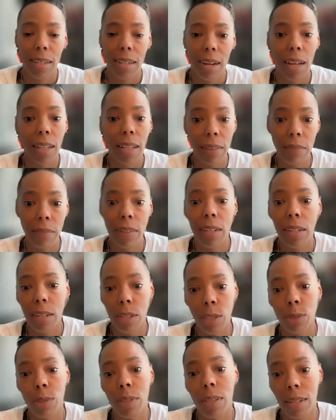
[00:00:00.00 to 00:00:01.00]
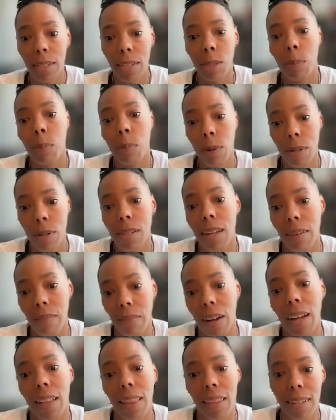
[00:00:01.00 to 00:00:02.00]
I live in a country that supports that
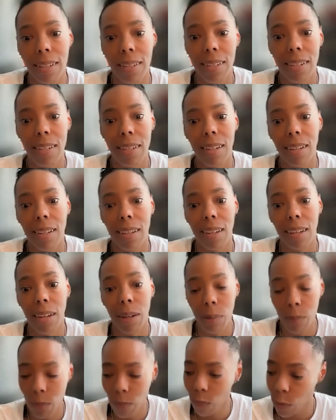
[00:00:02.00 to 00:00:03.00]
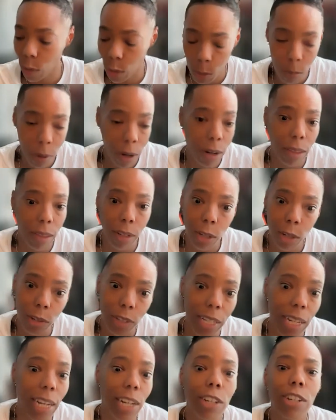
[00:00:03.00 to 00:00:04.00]
violence. It was part of the
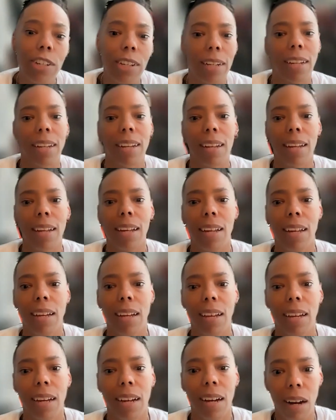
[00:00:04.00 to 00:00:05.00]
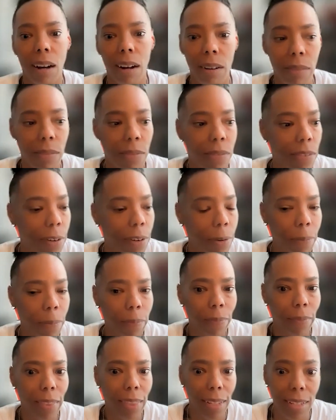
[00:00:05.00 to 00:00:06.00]
creation of
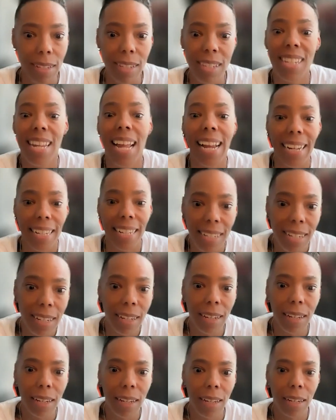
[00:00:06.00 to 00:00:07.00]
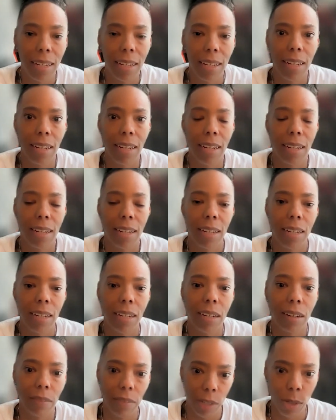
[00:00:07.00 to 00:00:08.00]
the state
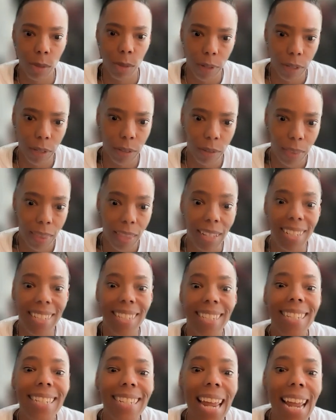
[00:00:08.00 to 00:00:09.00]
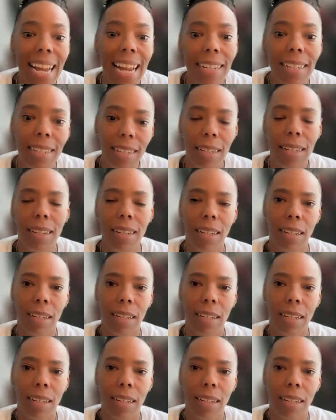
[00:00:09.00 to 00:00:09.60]
of Israel, the state.